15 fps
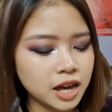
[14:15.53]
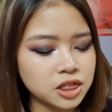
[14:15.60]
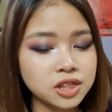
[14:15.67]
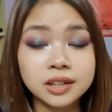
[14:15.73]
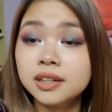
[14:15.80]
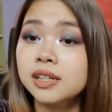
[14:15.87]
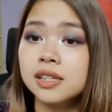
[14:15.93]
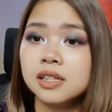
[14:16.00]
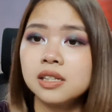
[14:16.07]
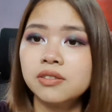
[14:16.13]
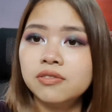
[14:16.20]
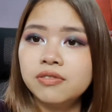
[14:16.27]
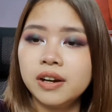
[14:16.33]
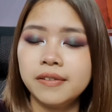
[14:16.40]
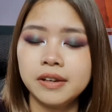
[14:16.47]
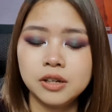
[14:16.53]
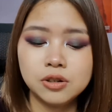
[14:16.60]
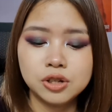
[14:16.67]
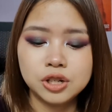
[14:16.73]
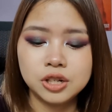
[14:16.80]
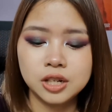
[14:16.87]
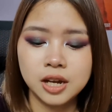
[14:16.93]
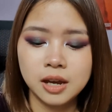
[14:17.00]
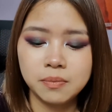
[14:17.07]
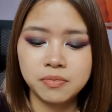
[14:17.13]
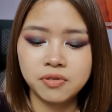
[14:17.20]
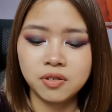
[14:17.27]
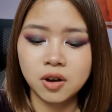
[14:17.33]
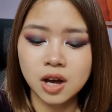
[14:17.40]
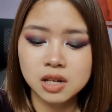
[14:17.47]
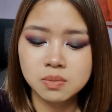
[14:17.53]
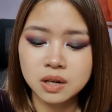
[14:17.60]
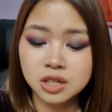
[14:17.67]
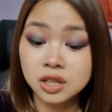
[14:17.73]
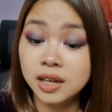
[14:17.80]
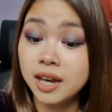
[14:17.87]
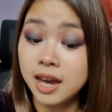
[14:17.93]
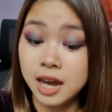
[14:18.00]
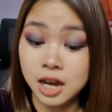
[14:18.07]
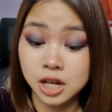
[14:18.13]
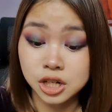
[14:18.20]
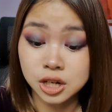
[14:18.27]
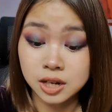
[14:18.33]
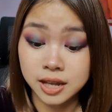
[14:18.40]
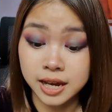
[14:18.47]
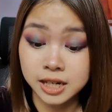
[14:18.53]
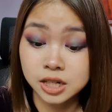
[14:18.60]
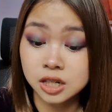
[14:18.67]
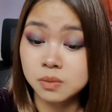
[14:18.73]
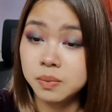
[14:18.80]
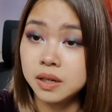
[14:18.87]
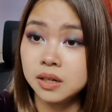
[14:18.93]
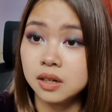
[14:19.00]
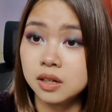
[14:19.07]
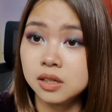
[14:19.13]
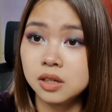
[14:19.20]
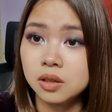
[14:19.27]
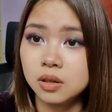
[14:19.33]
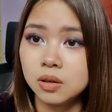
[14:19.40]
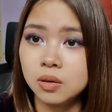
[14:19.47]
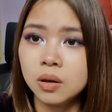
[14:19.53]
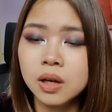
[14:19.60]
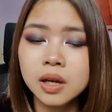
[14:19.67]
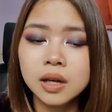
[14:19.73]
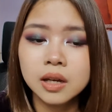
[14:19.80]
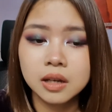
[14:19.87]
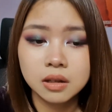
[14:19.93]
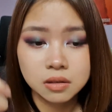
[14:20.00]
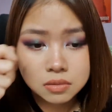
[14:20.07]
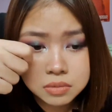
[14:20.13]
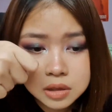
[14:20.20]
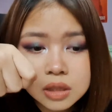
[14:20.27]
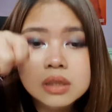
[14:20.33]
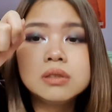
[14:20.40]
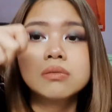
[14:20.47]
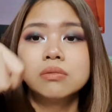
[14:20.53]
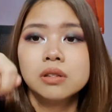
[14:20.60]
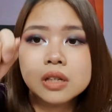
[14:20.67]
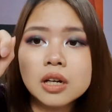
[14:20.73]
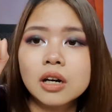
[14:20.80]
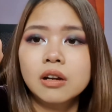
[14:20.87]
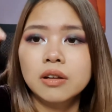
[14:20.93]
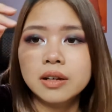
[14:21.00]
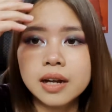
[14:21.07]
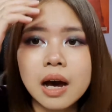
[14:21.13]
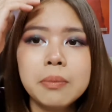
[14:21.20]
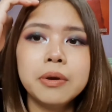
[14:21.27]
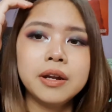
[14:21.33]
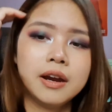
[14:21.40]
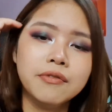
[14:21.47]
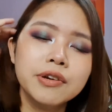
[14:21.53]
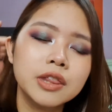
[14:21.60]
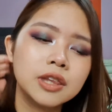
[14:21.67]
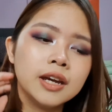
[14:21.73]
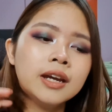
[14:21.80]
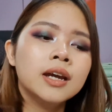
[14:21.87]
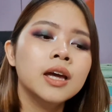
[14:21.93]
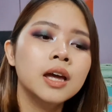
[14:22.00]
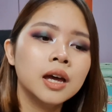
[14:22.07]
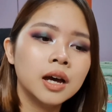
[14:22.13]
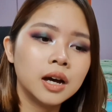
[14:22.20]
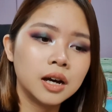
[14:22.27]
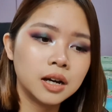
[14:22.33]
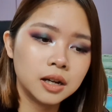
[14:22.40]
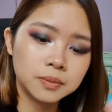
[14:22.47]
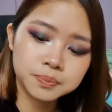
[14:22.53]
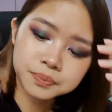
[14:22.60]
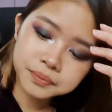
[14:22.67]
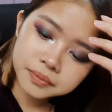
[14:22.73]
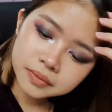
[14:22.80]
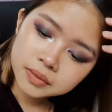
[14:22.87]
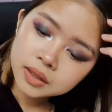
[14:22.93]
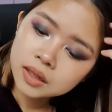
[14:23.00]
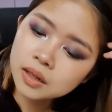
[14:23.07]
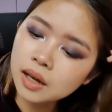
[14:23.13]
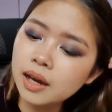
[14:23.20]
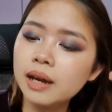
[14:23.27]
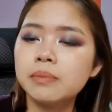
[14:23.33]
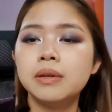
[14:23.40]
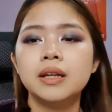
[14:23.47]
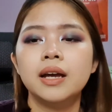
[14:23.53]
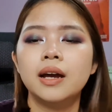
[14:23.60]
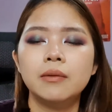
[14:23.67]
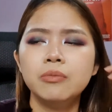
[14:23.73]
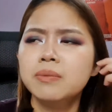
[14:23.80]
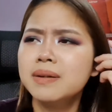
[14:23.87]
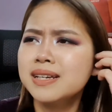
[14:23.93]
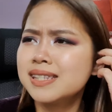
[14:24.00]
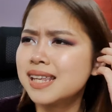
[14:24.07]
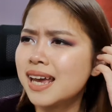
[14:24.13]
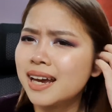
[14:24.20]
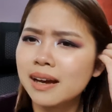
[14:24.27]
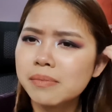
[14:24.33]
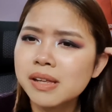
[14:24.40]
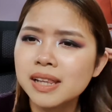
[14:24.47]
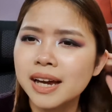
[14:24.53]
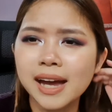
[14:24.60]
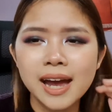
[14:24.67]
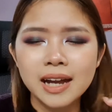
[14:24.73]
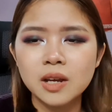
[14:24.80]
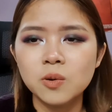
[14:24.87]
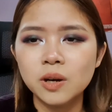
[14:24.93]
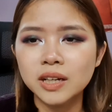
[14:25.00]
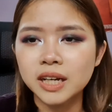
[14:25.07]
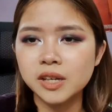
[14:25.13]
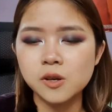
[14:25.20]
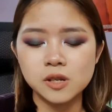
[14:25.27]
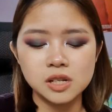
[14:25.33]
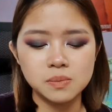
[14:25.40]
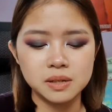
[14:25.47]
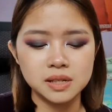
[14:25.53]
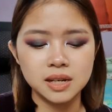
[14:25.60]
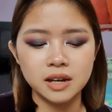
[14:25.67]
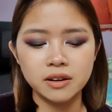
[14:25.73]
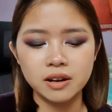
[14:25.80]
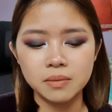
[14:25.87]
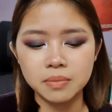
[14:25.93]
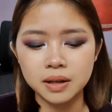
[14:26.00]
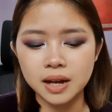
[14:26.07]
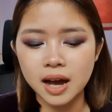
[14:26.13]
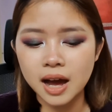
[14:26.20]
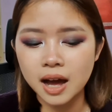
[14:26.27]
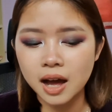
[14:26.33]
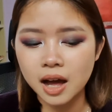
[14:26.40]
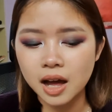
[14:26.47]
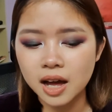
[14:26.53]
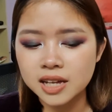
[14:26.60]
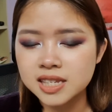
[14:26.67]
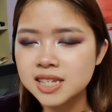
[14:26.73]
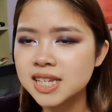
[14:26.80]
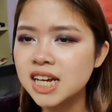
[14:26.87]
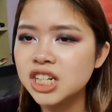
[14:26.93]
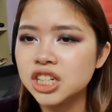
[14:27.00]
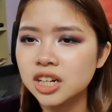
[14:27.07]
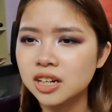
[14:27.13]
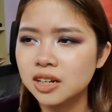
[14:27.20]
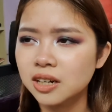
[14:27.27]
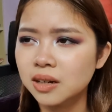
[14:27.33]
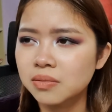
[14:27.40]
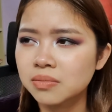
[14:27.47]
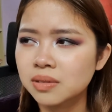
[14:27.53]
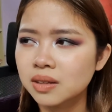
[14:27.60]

think this is a very good shape for especially Asian lashes because you know, just curl it up and everything. And I'm always saying, I mean, like anyone can use this mascara, but it's such a